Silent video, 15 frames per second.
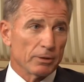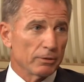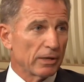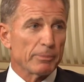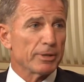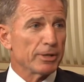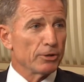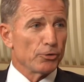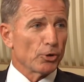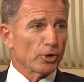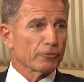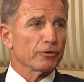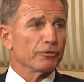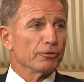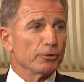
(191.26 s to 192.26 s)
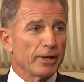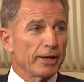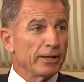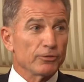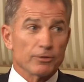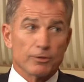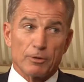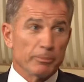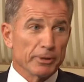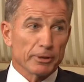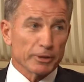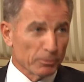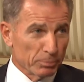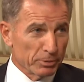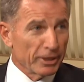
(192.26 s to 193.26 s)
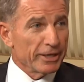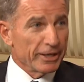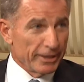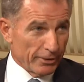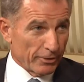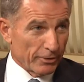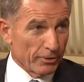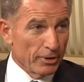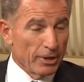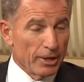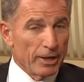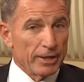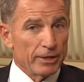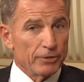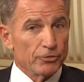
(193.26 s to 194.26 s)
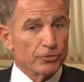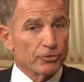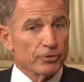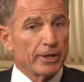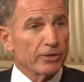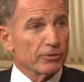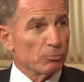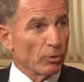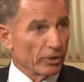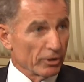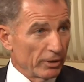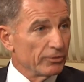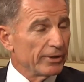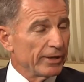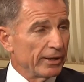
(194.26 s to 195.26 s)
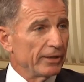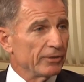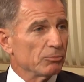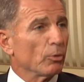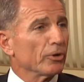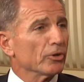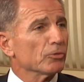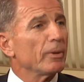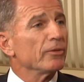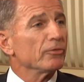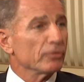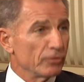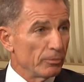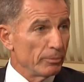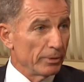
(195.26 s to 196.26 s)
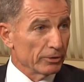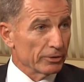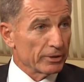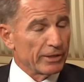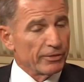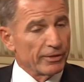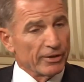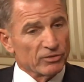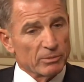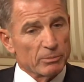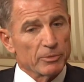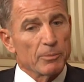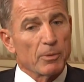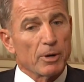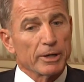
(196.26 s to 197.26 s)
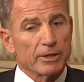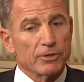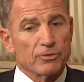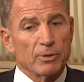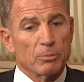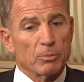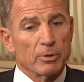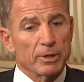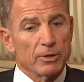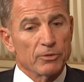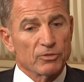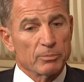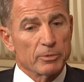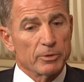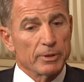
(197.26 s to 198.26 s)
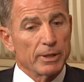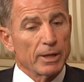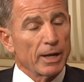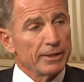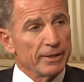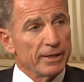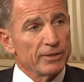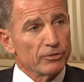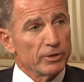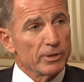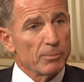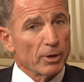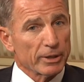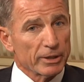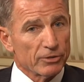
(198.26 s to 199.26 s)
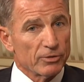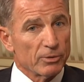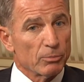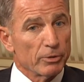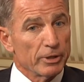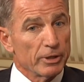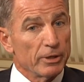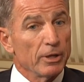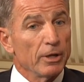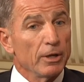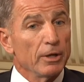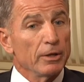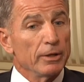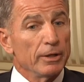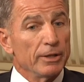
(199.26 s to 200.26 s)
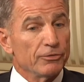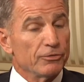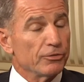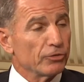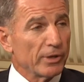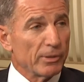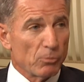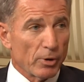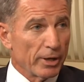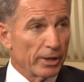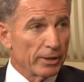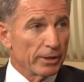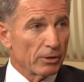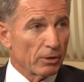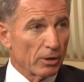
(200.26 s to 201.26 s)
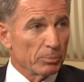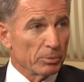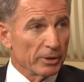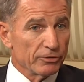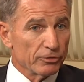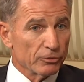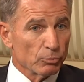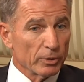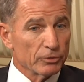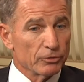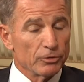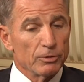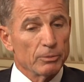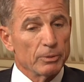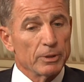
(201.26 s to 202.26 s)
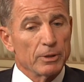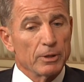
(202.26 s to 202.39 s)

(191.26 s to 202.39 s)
I've been in New York for a few days and they're building plenty here. It just takes more, it's more expensive to build. And I think some of the markets that we're in, some of the high density markets that we're in, it's the same way in our place as well, too.